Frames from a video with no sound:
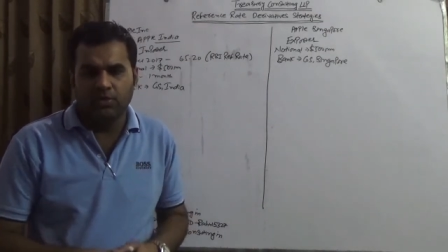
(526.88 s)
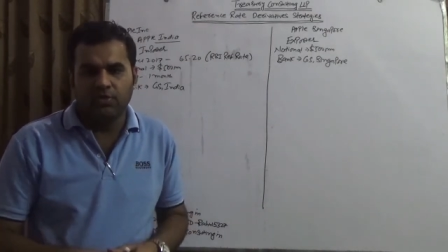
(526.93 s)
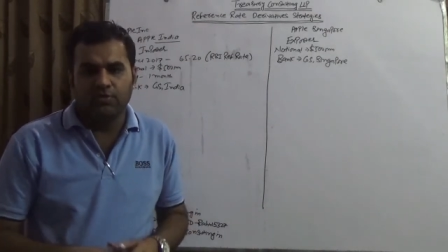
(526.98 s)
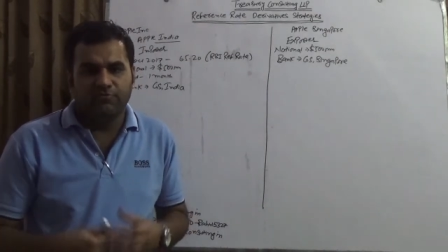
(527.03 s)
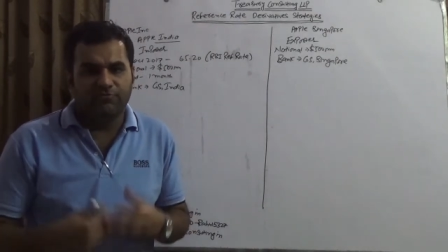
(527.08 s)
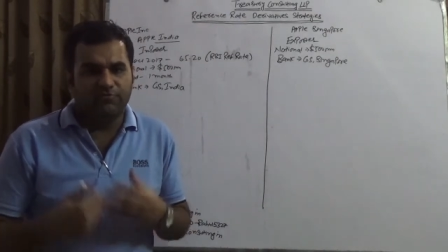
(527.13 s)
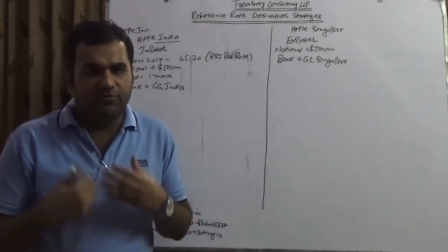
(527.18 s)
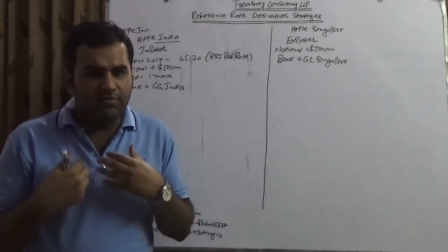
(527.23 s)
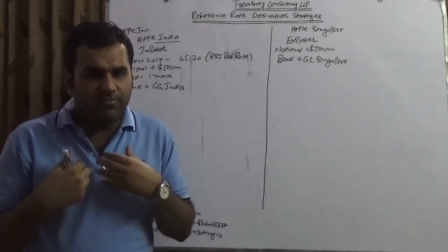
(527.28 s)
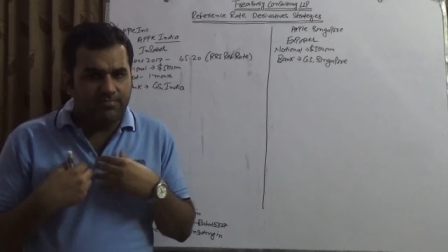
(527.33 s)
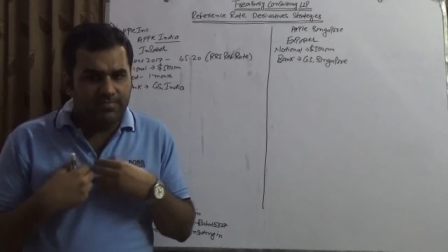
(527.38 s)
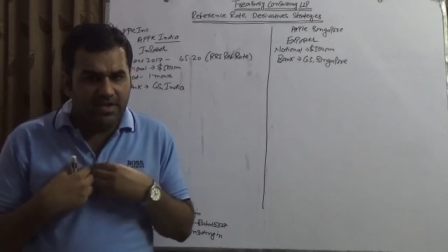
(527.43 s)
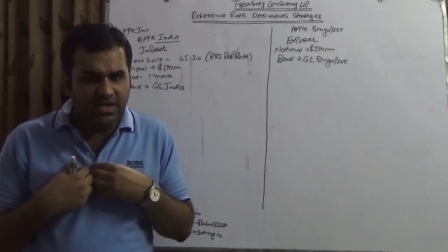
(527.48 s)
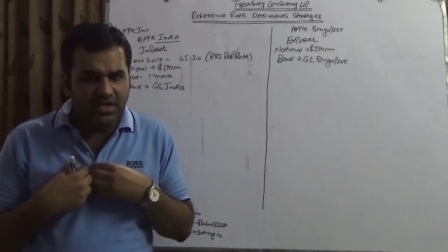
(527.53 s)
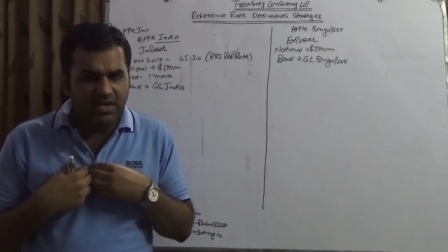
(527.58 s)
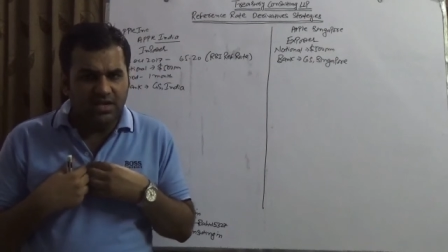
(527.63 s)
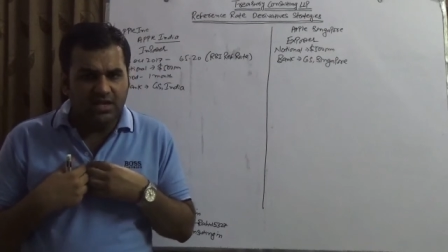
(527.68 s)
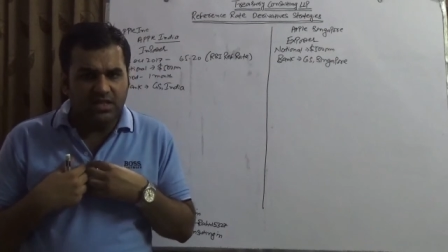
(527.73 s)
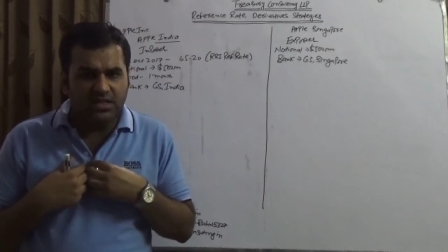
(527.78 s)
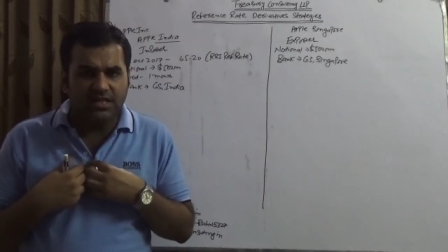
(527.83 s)
For
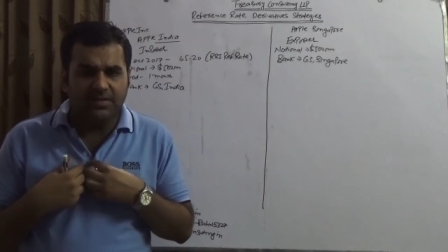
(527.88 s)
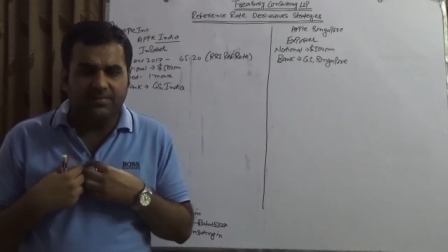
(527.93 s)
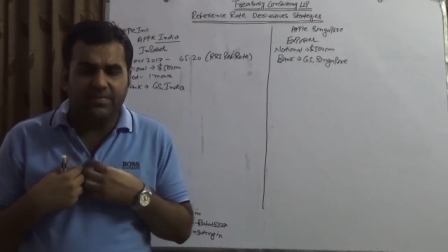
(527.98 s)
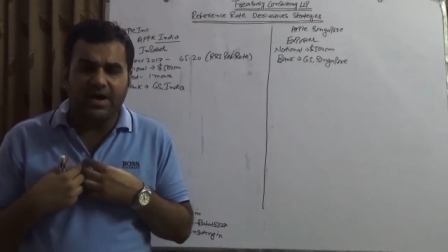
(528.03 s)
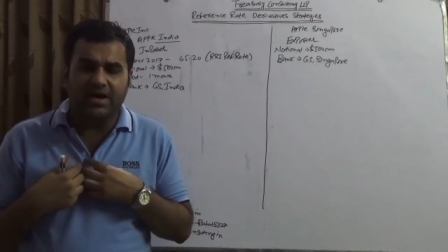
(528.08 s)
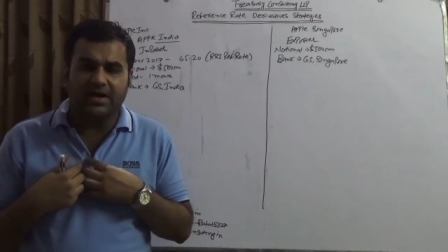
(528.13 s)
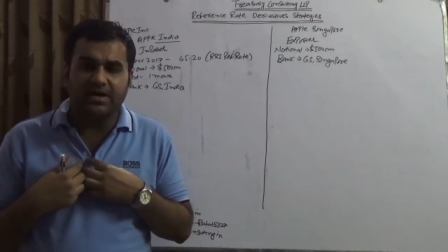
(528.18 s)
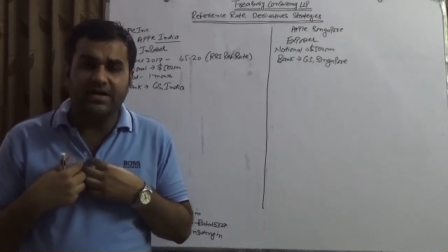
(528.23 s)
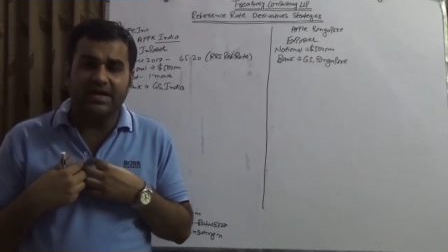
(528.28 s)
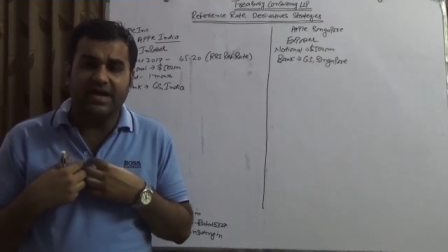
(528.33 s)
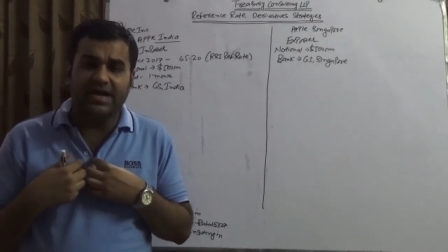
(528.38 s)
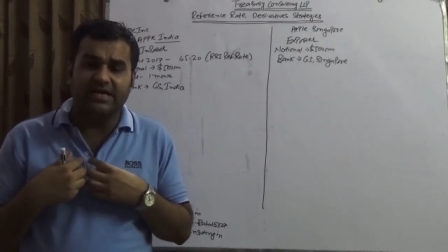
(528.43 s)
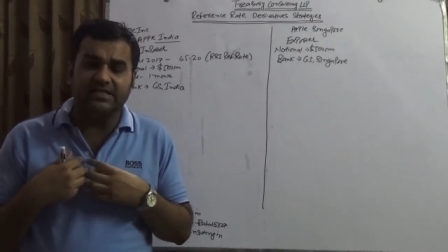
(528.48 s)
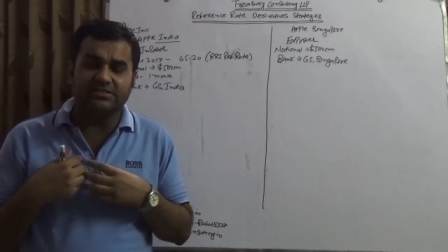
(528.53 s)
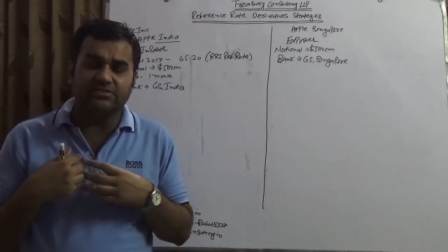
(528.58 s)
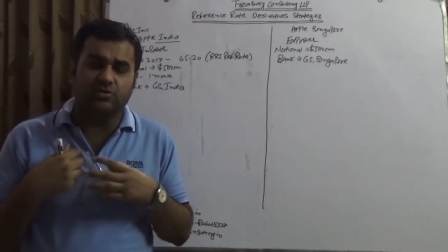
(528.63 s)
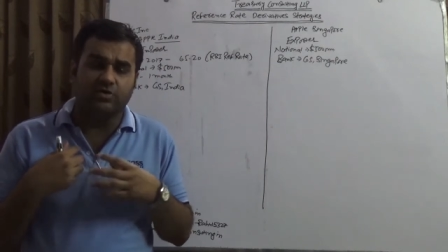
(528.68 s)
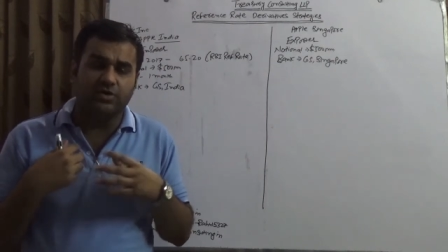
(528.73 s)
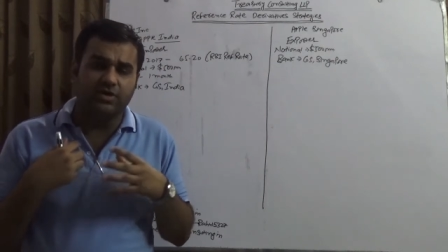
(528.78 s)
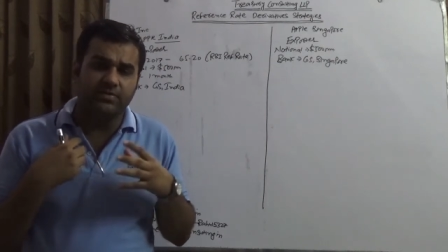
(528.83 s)
me, the market
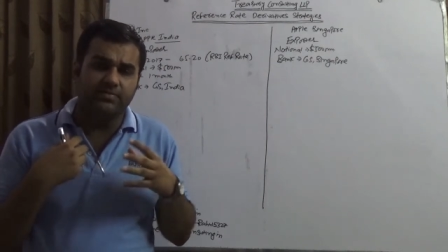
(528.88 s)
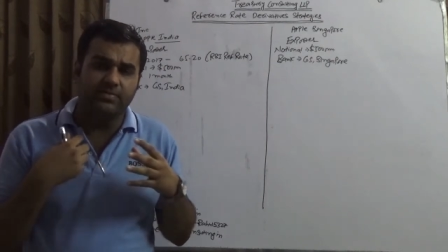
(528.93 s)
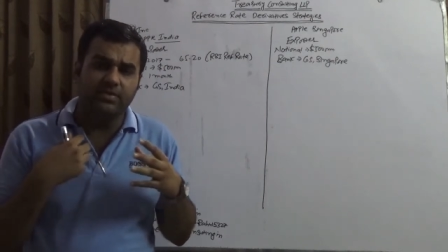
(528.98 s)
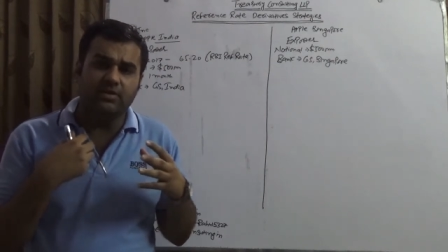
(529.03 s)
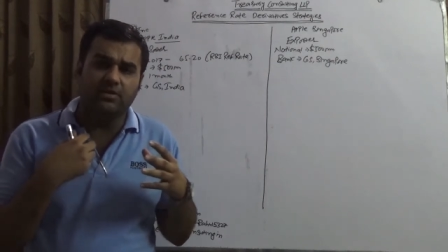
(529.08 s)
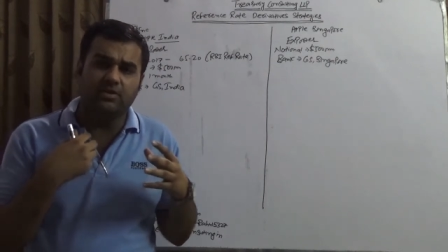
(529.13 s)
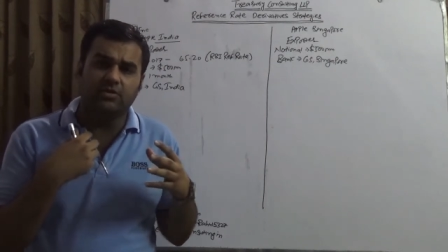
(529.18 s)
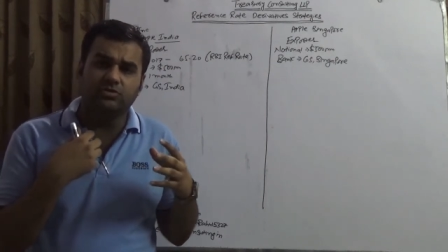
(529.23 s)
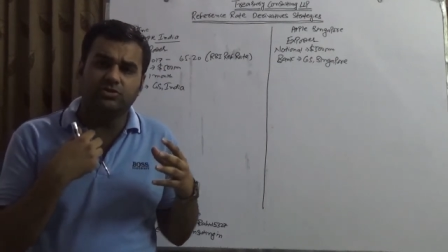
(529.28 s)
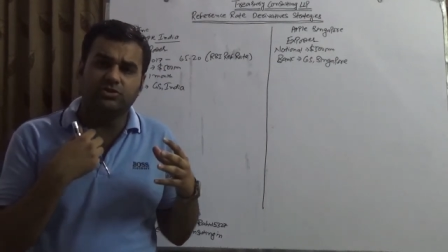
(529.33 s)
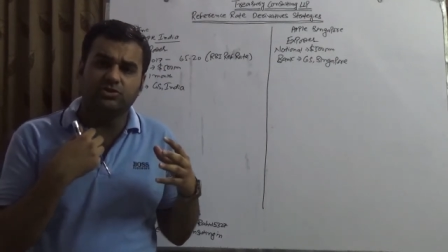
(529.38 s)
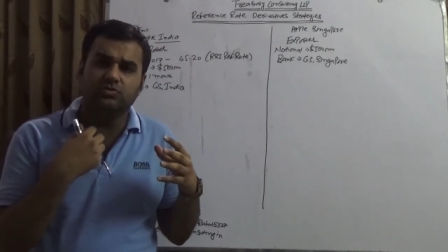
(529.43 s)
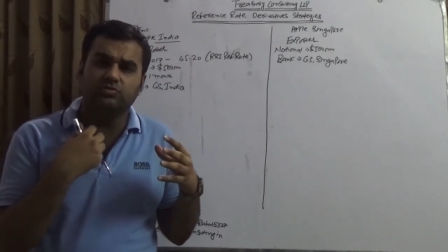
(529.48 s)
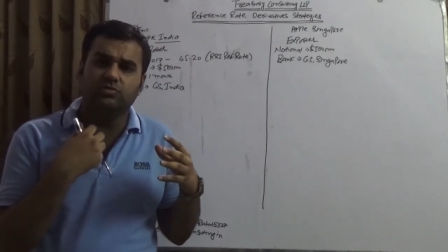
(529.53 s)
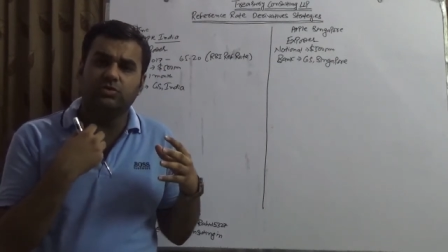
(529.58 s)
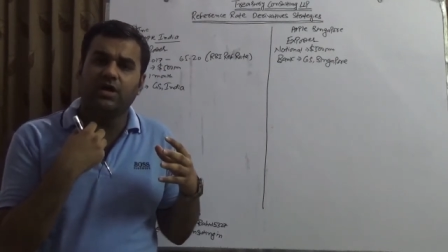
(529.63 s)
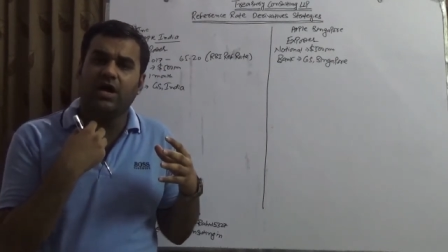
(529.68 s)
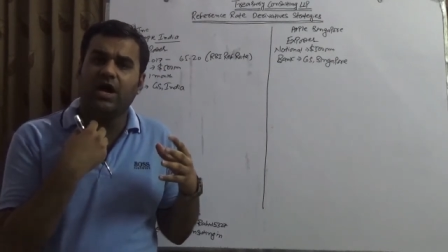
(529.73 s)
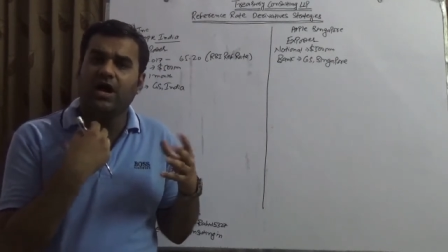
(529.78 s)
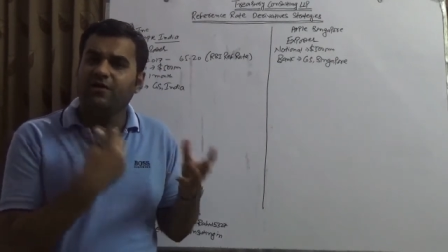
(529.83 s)
has already been closed
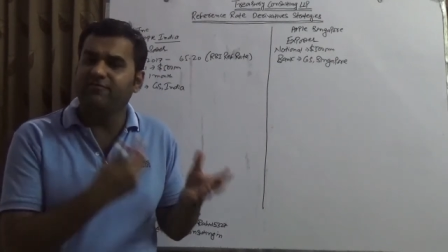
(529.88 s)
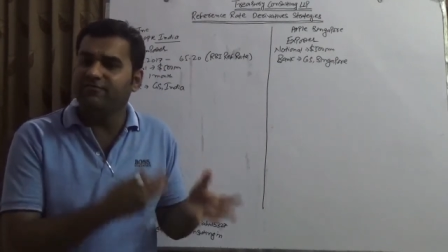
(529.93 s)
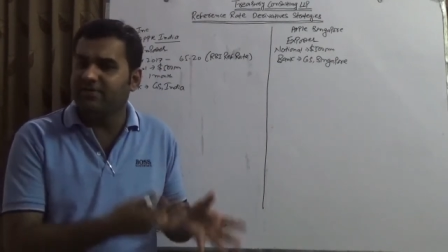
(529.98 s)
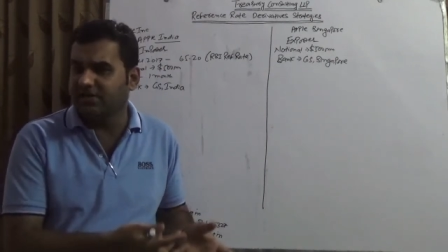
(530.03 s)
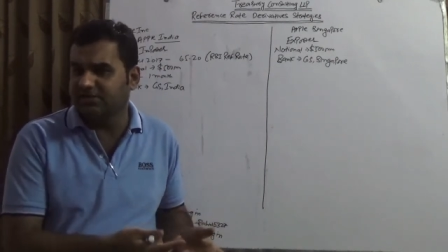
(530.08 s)
2 and half